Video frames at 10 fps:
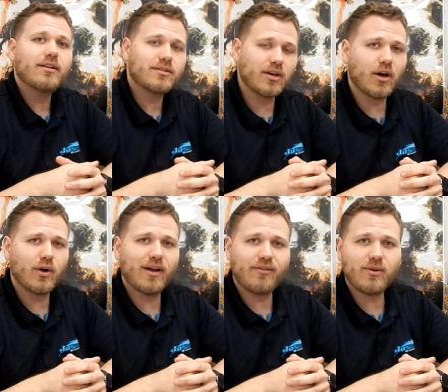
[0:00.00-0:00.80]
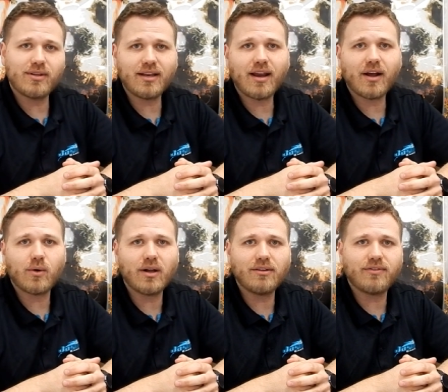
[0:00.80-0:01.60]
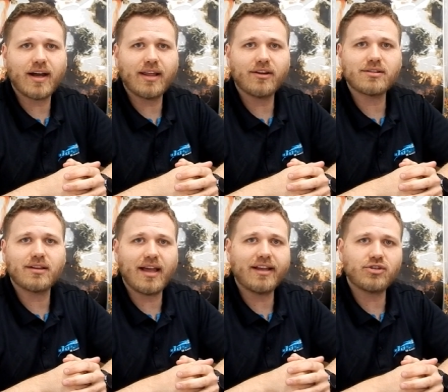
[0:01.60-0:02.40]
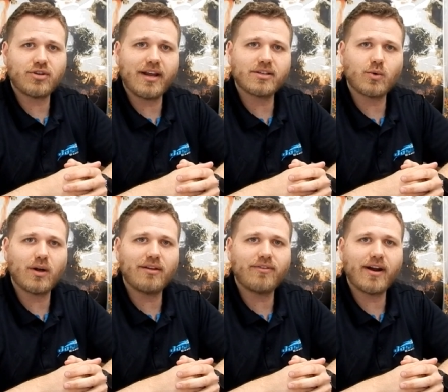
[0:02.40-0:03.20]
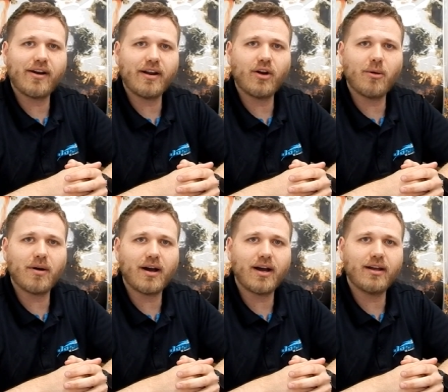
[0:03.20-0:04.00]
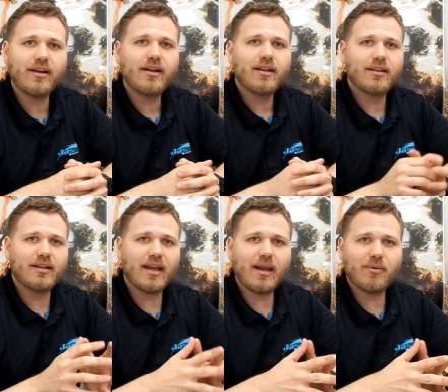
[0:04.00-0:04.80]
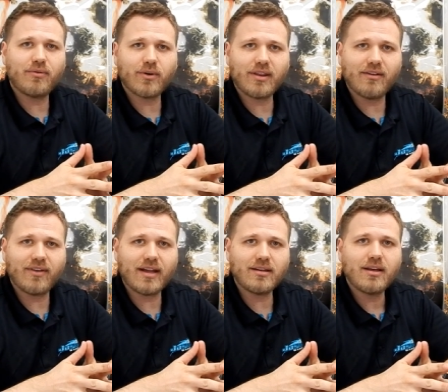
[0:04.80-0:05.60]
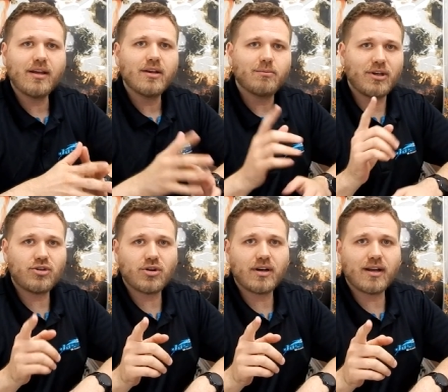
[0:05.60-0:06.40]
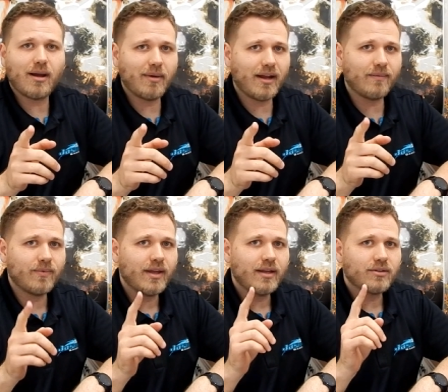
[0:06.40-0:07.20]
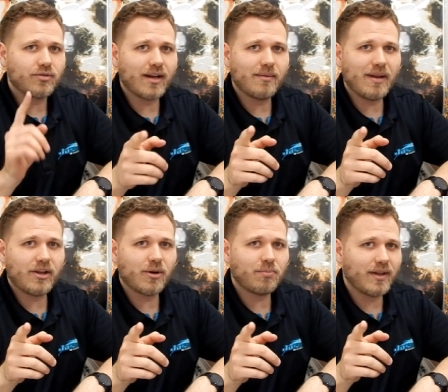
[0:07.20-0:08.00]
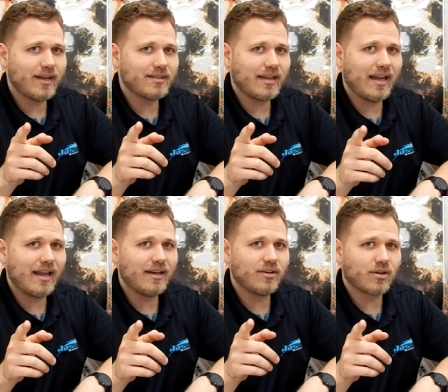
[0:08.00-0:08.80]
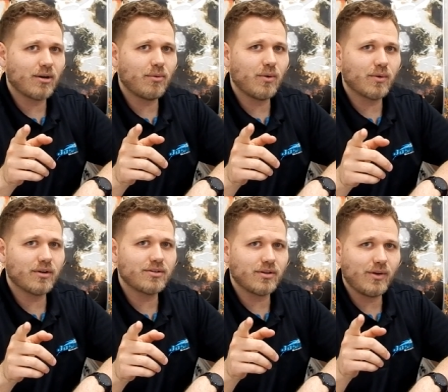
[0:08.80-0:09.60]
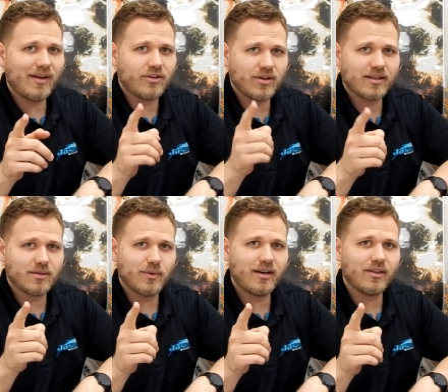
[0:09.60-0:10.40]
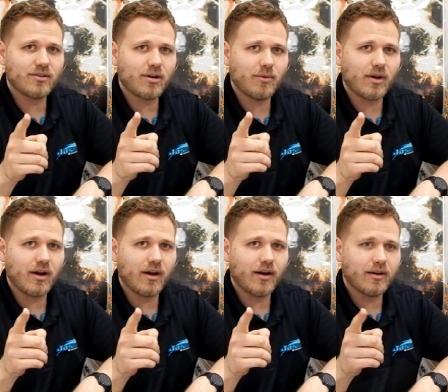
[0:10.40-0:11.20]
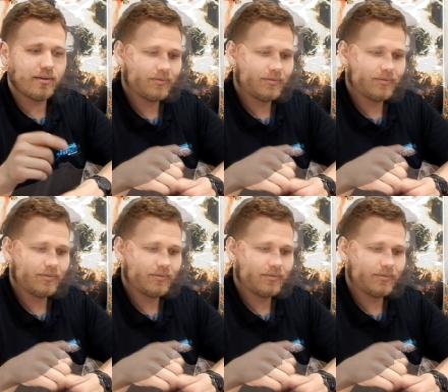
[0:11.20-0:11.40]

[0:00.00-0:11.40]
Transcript: So if you did not qualify, there's a last chance qualifier in Omaha the day before the event. Be sure to come in, try to make your place in Turbo World so you have a chance of winning the Turbo car.